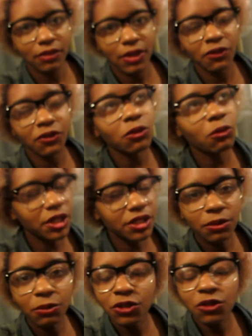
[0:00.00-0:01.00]
If you want
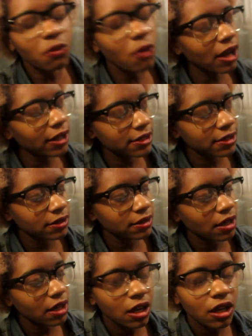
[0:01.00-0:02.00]
someone to watch,
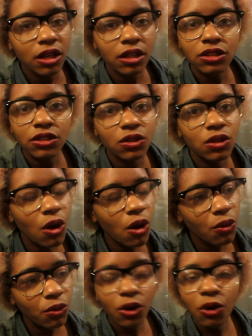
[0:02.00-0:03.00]
just
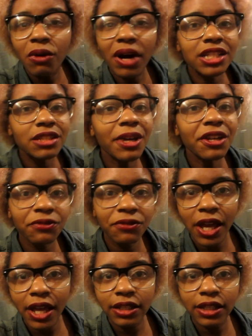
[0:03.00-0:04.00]
go watch my
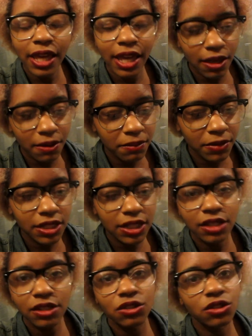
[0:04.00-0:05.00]
friend Kim. She
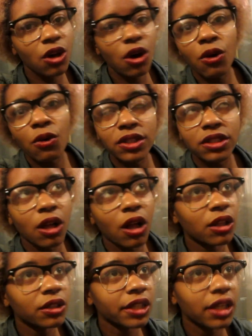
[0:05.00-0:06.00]
has a show. It's
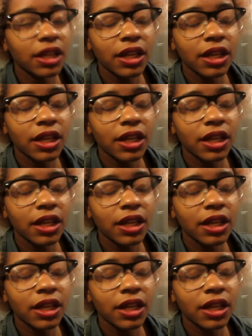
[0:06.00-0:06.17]
called